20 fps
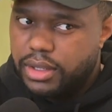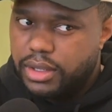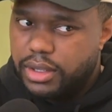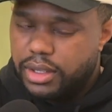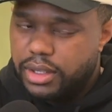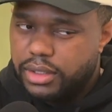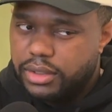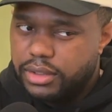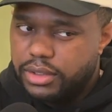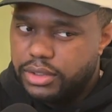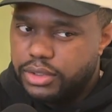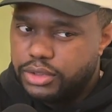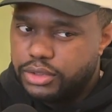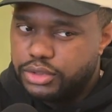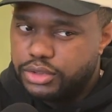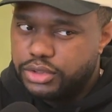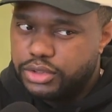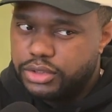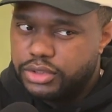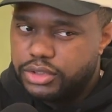a little
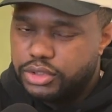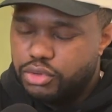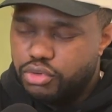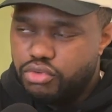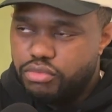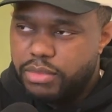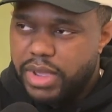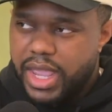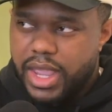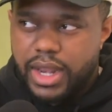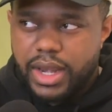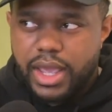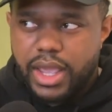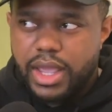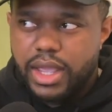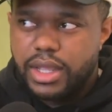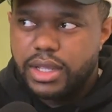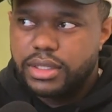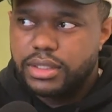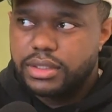too
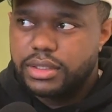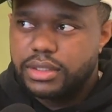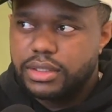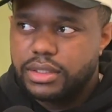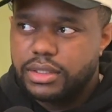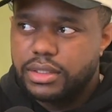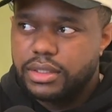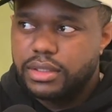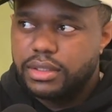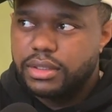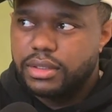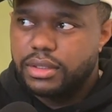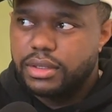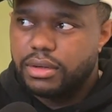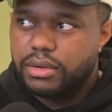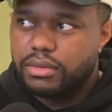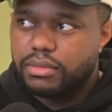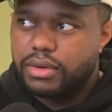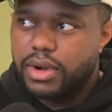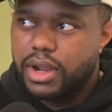mayonnaise
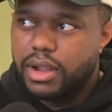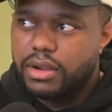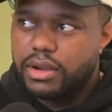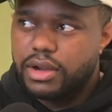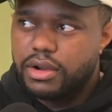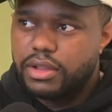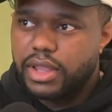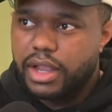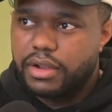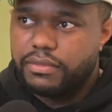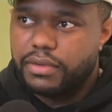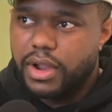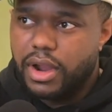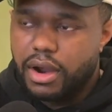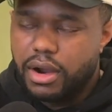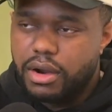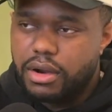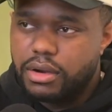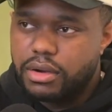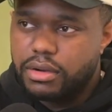around here, like for
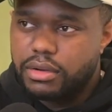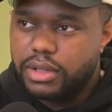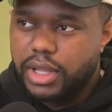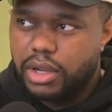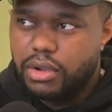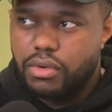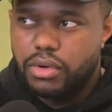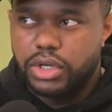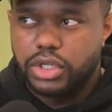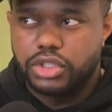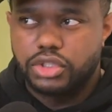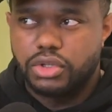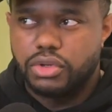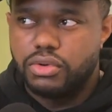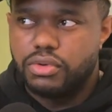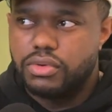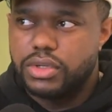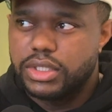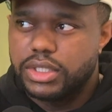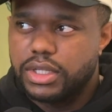her, like going to
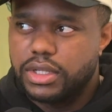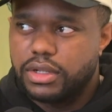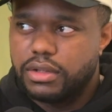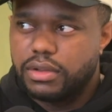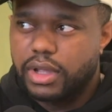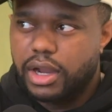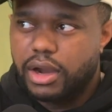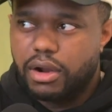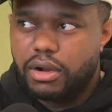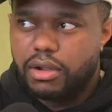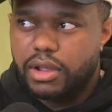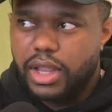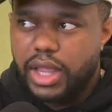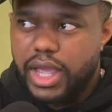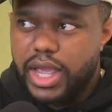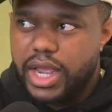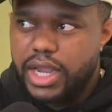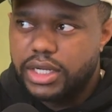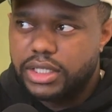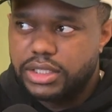school and stuff, like her
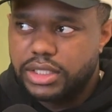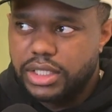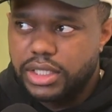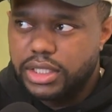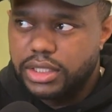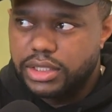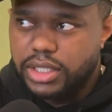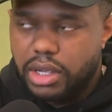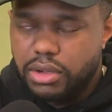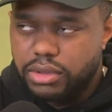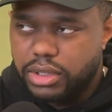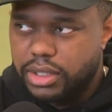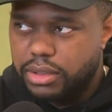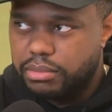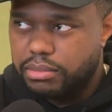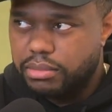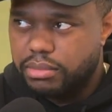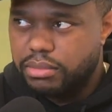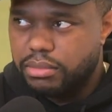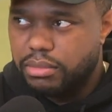class, she the token,
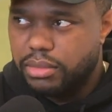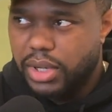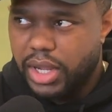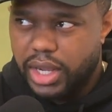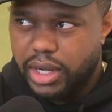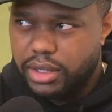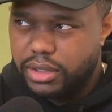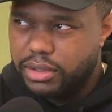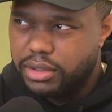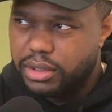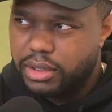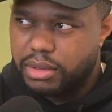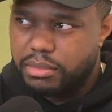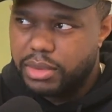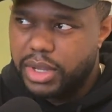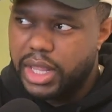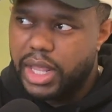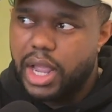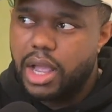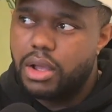like, you know what I
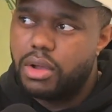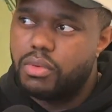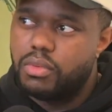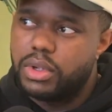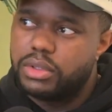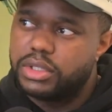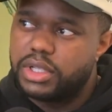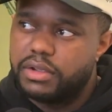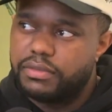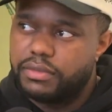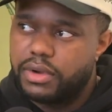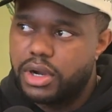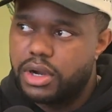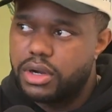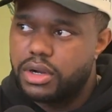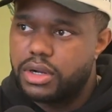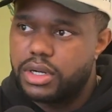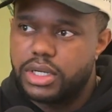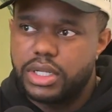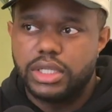mean? Like I don't want that for
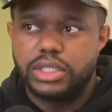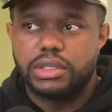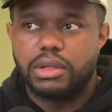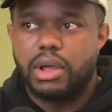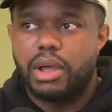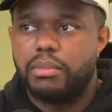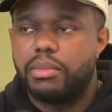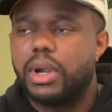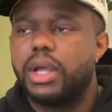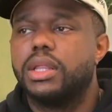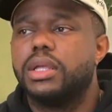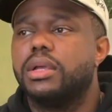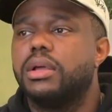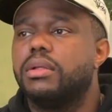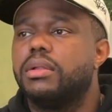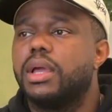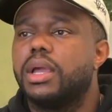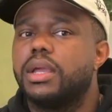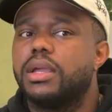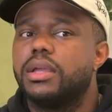her, and then so I'm probably
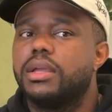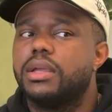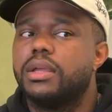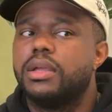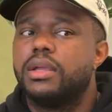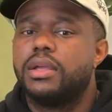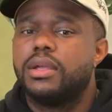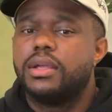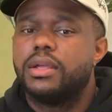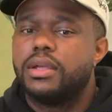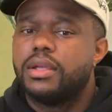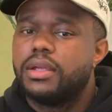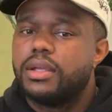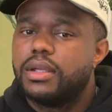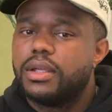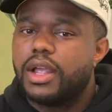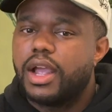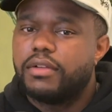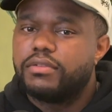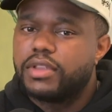gonna like
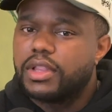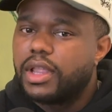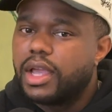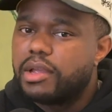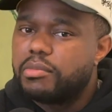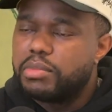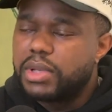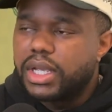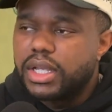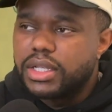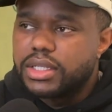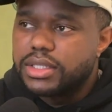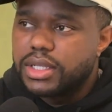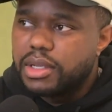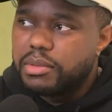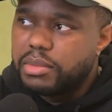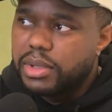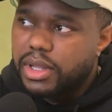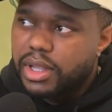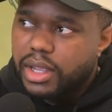have to like pick us
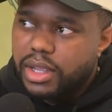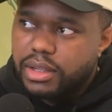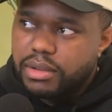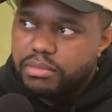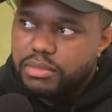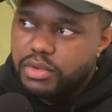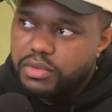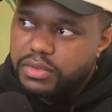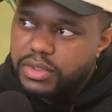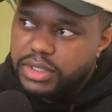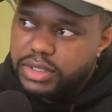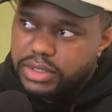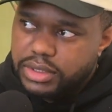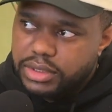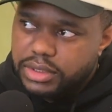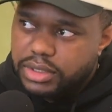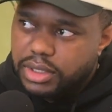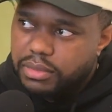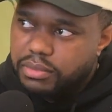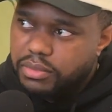up and like move us
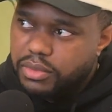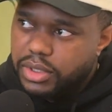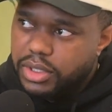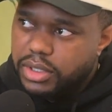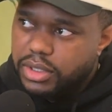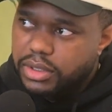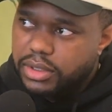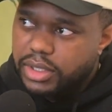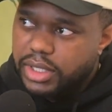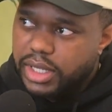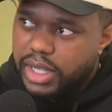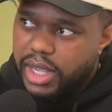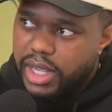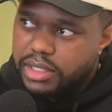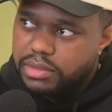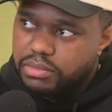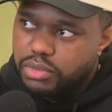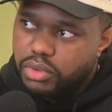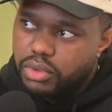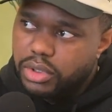somewhere that
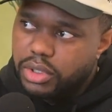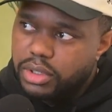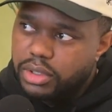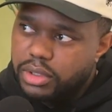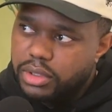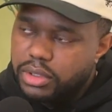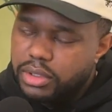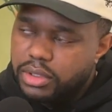has more.